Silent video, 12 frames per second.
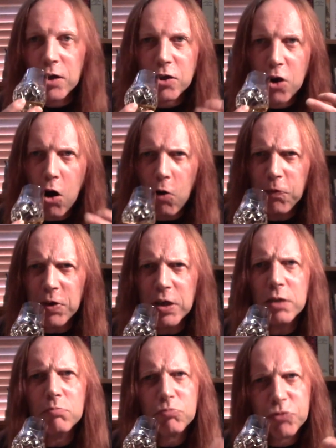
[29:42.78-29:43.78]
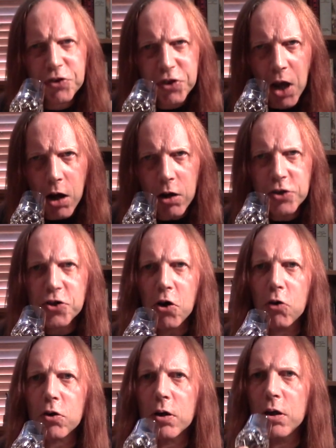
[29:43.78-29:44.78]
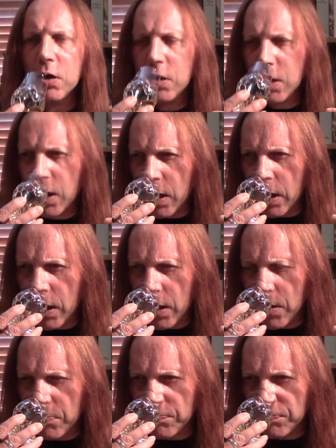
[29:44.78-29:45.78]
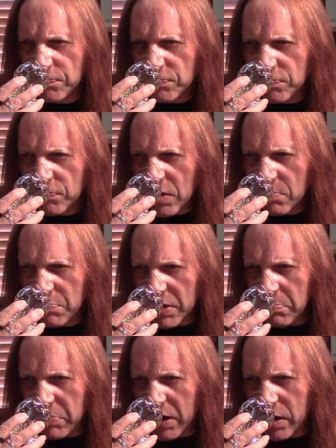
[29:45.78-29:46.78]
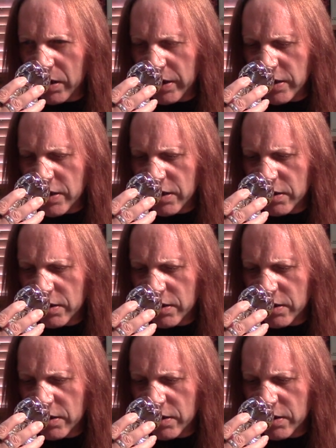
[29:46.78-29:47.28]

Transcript: coffee, dark chocolate, bit of barley,